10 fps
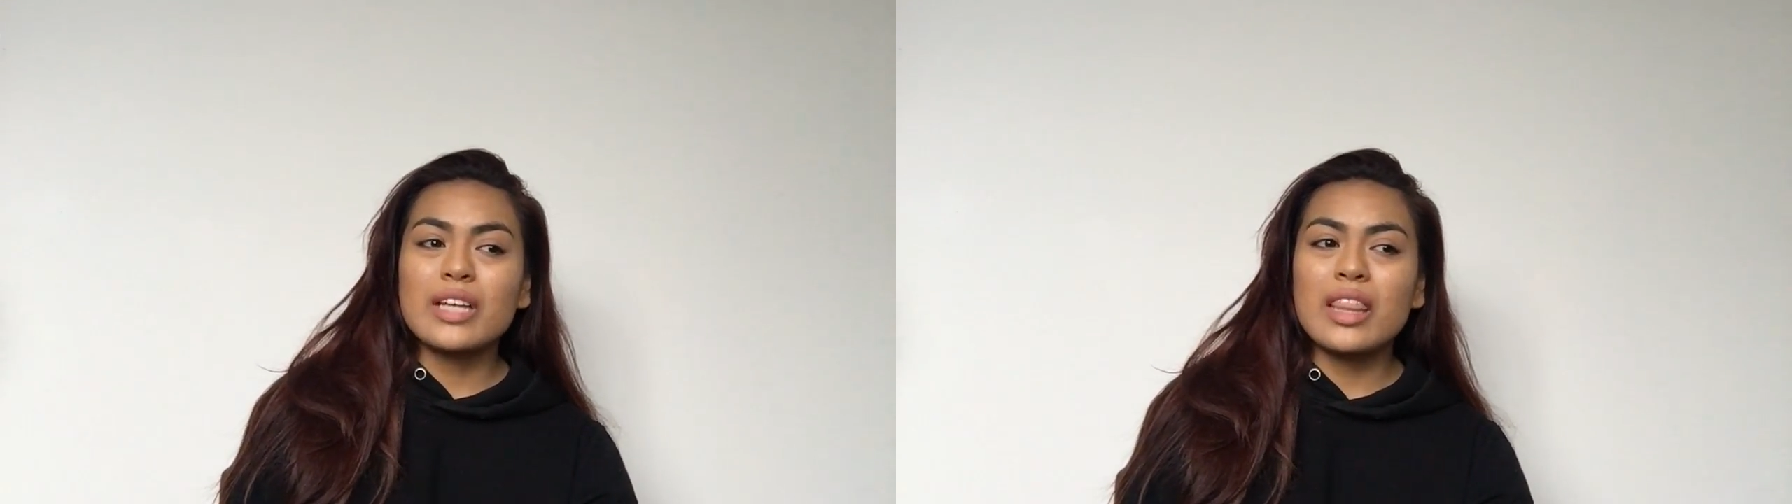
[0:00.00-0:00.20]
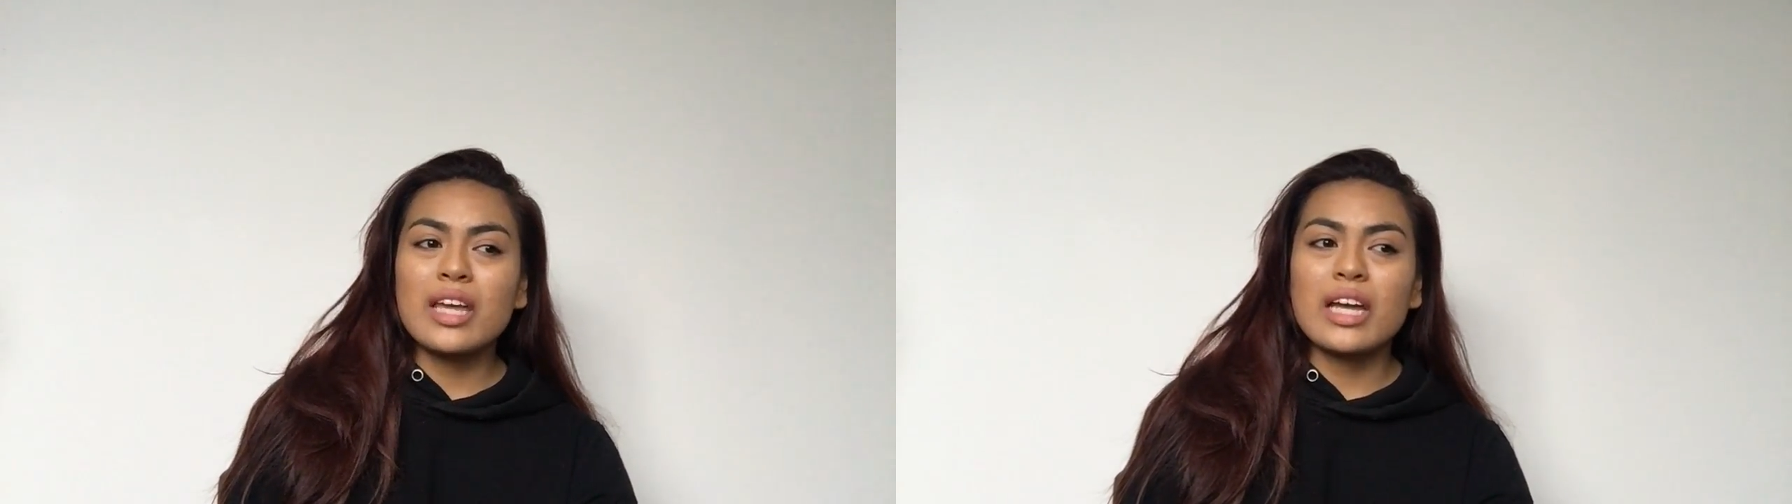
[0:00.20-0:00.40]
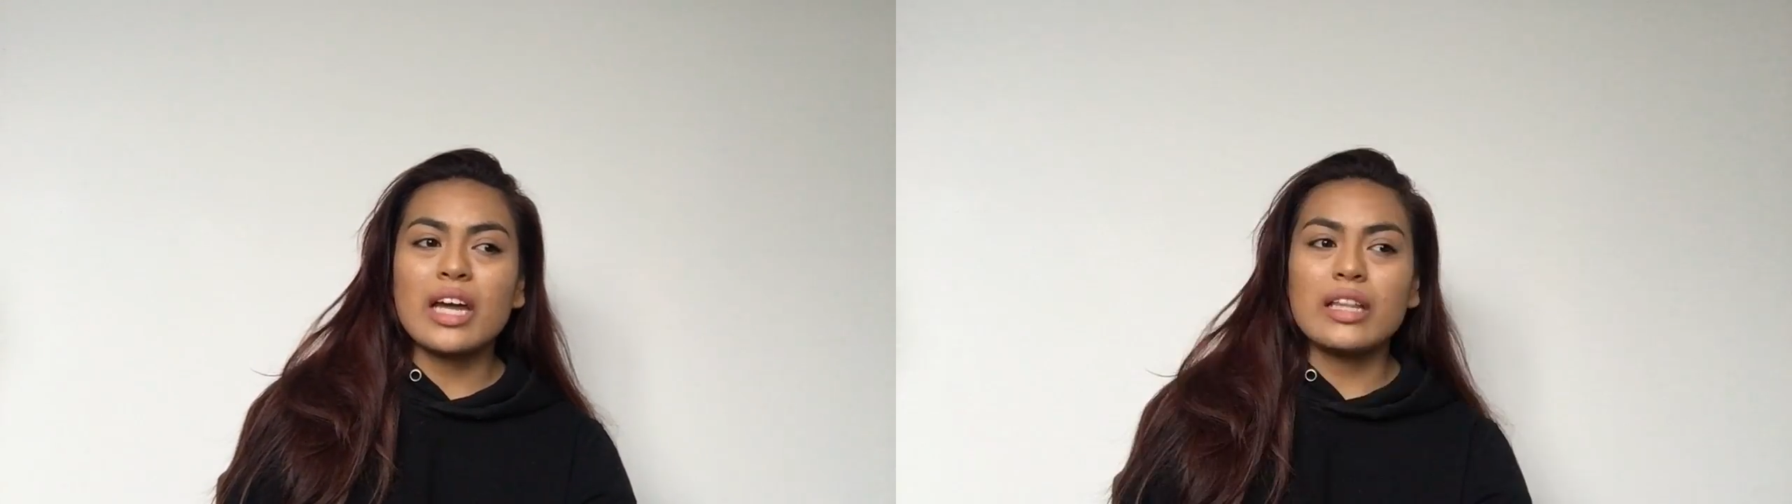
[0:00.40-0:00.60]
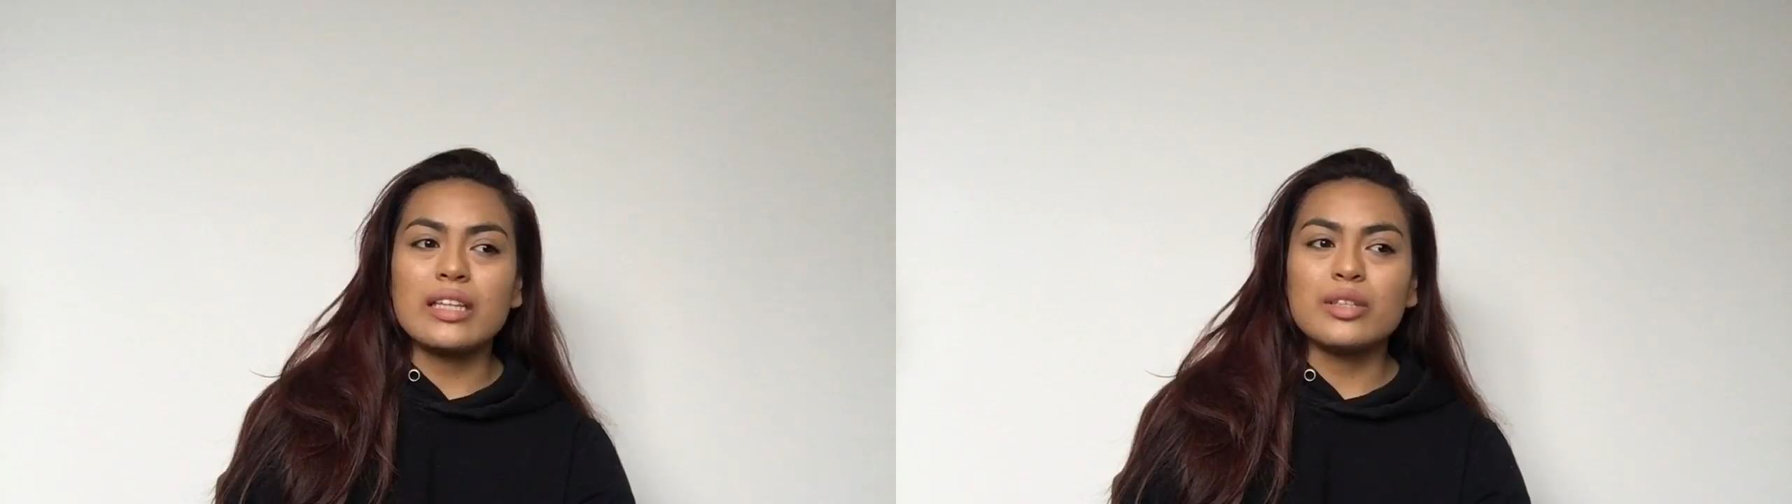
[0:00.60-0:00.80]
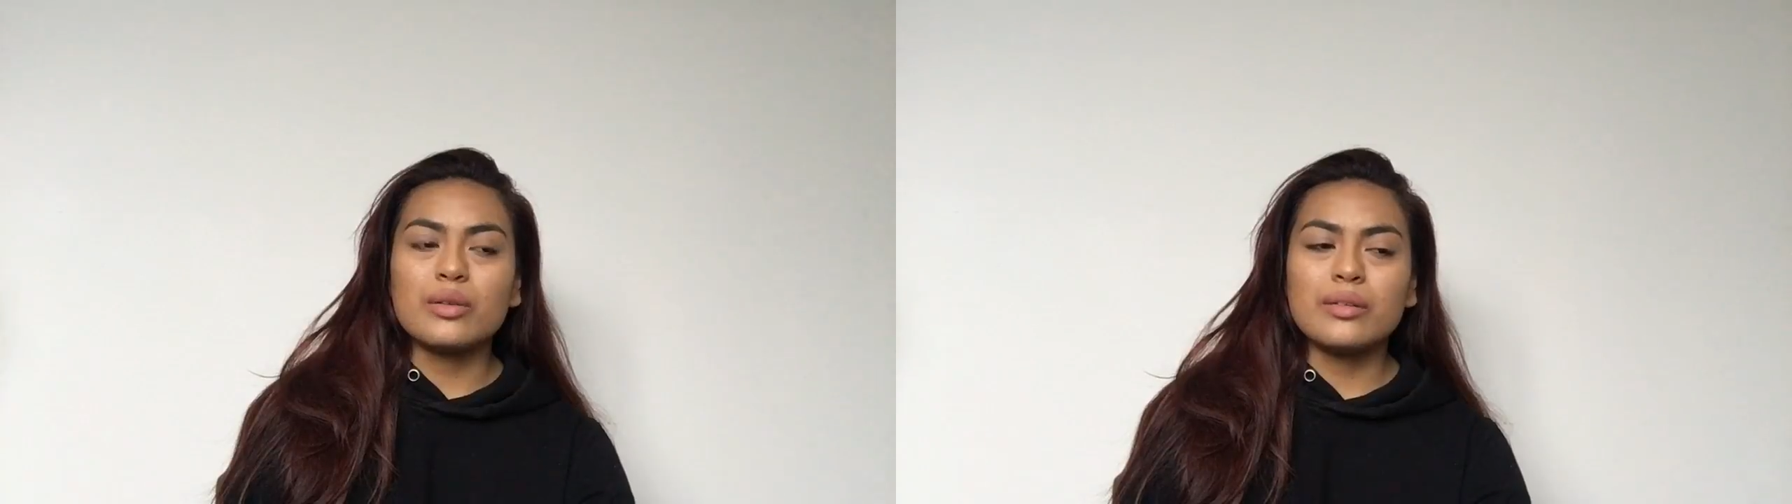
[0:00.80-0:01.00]
I think I got
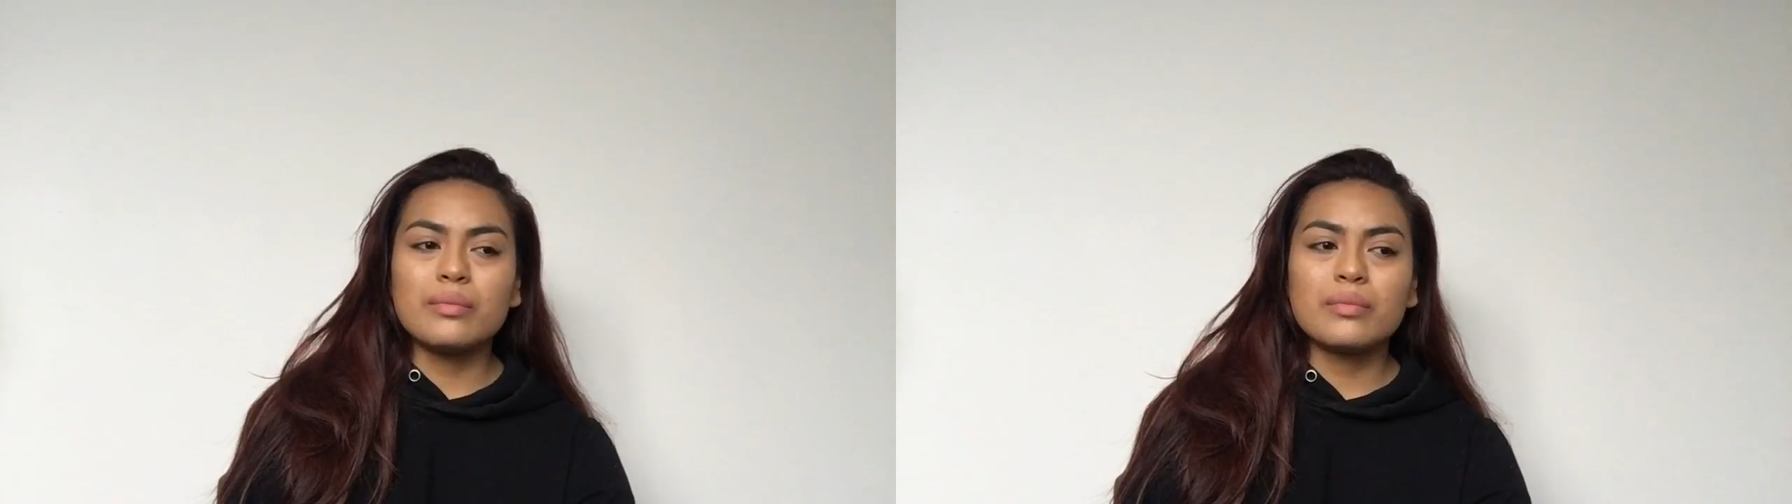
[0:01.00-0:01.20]
this one.